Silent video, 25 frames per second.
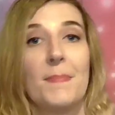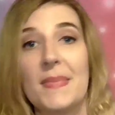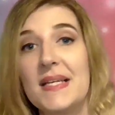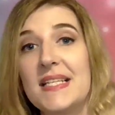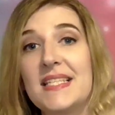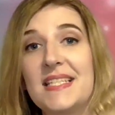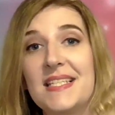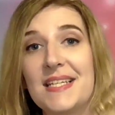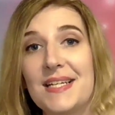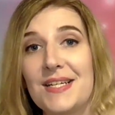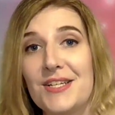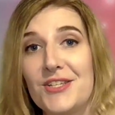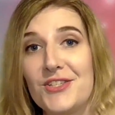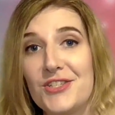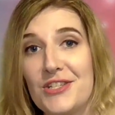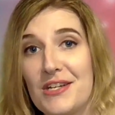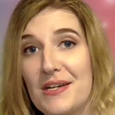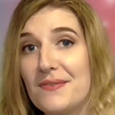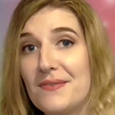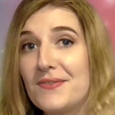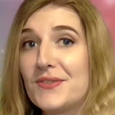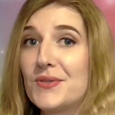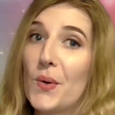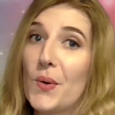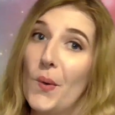Miss T.
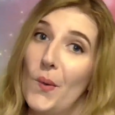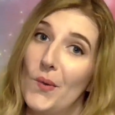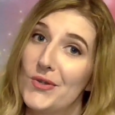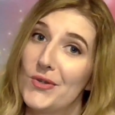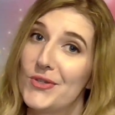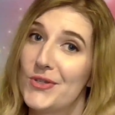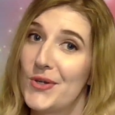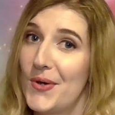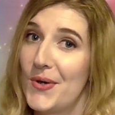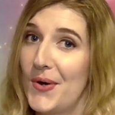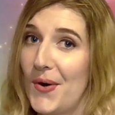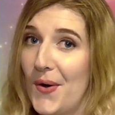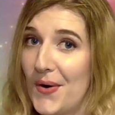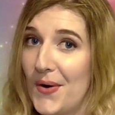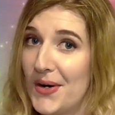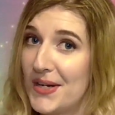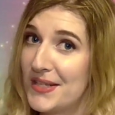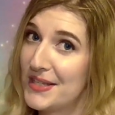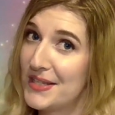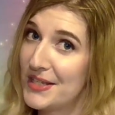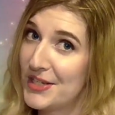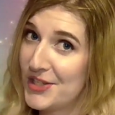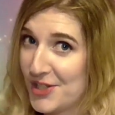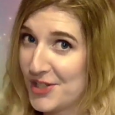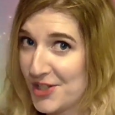Shift, also known
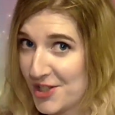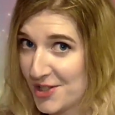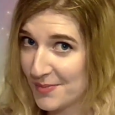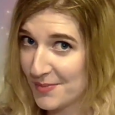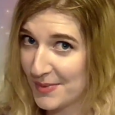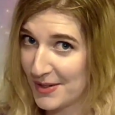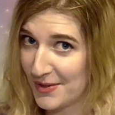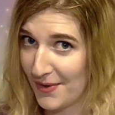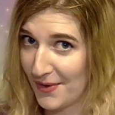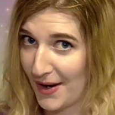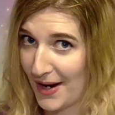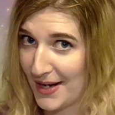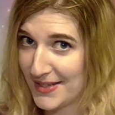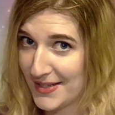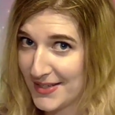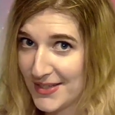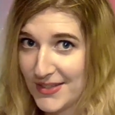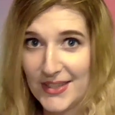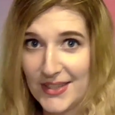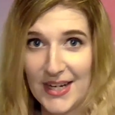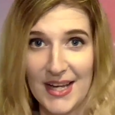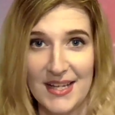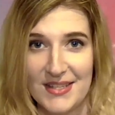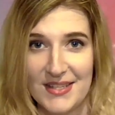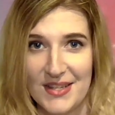as a Gentleman Writer,
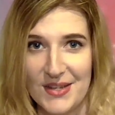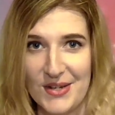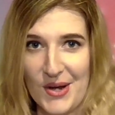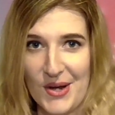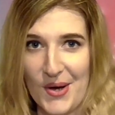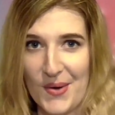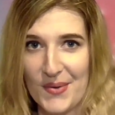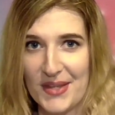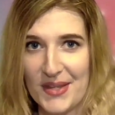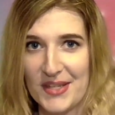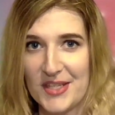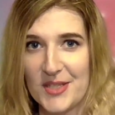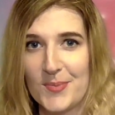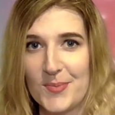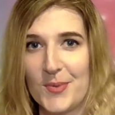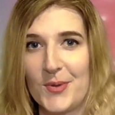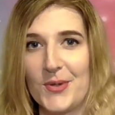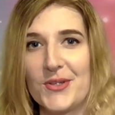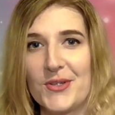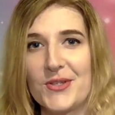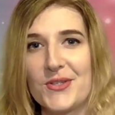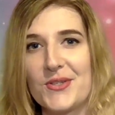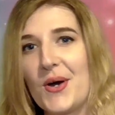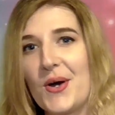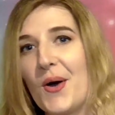has a doll that
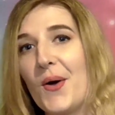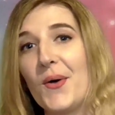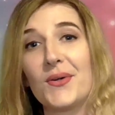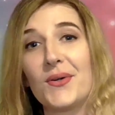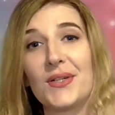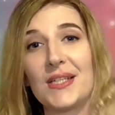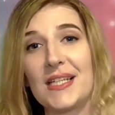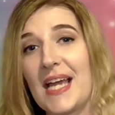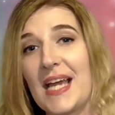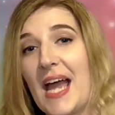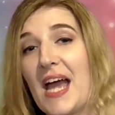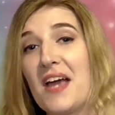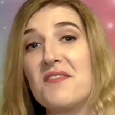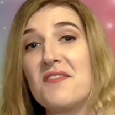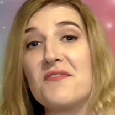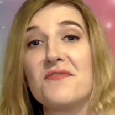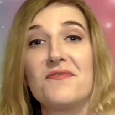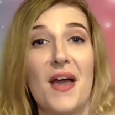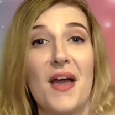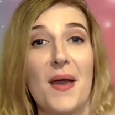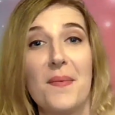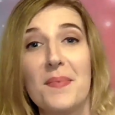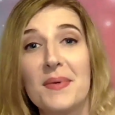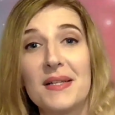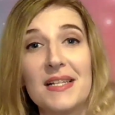sports not only a
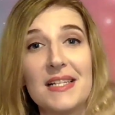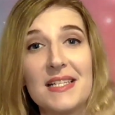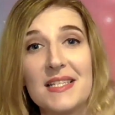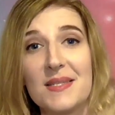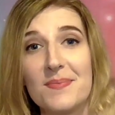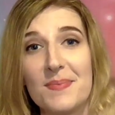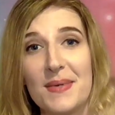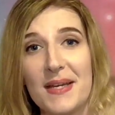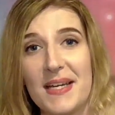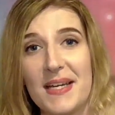fabulous